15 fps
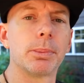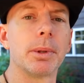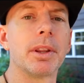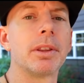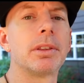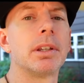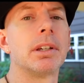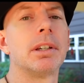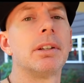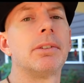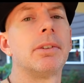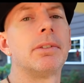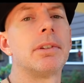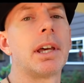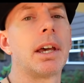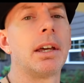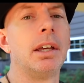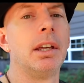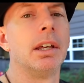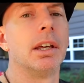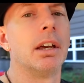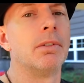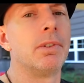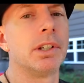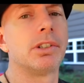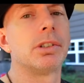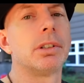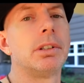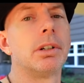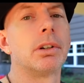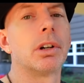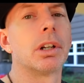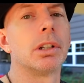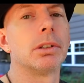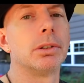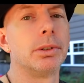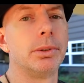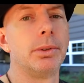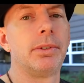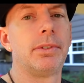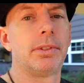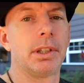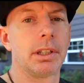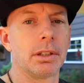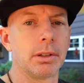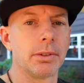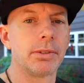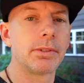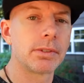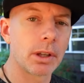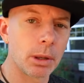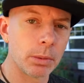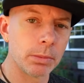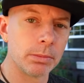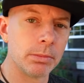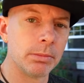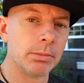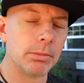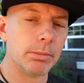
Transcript: But the thing is, is that eventually you're going to lose signal some